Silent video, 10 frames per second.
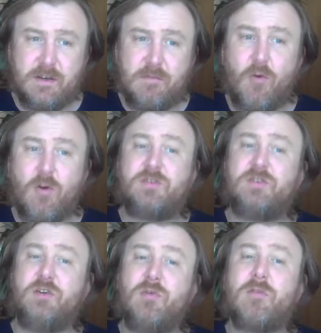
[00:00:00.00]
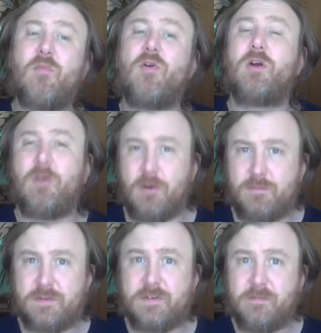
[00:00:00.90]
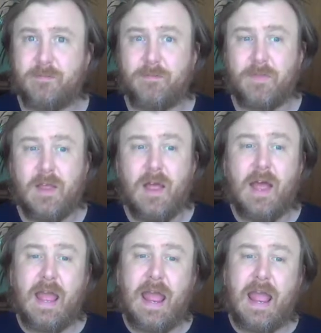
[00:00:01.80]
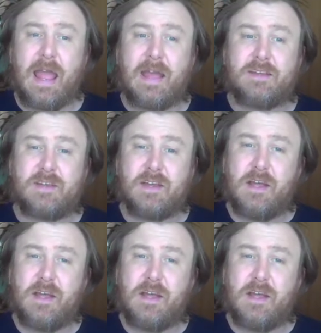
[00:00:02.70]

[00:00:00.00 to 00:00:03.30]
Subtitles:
for two or more groups. And